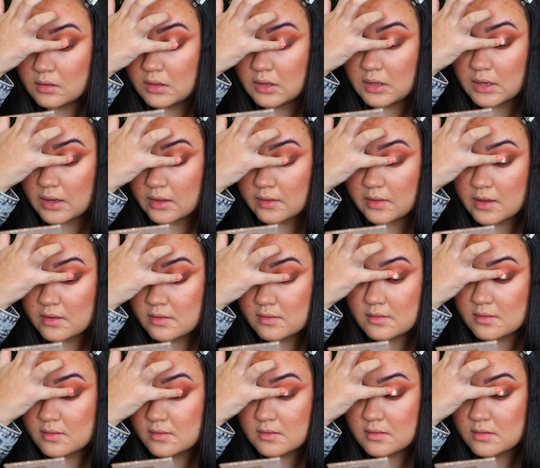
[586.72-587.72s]
Yeah,
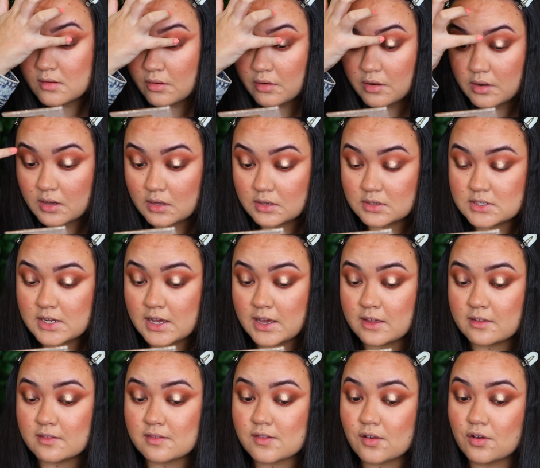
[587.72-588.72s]
that's so
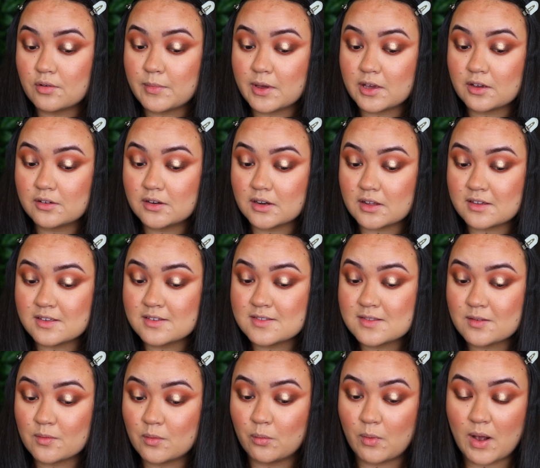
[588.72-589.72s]
intense. Oh my
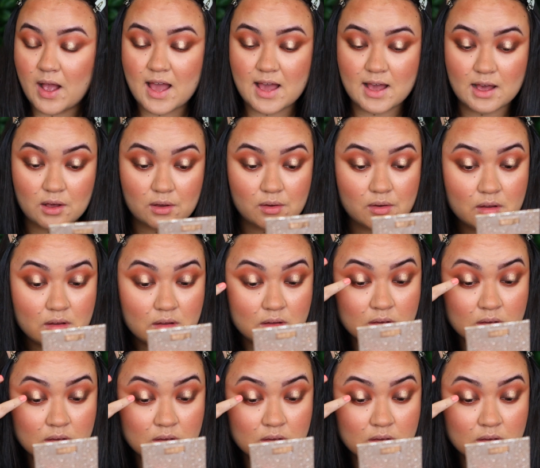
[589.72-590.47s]
goodness. Wow.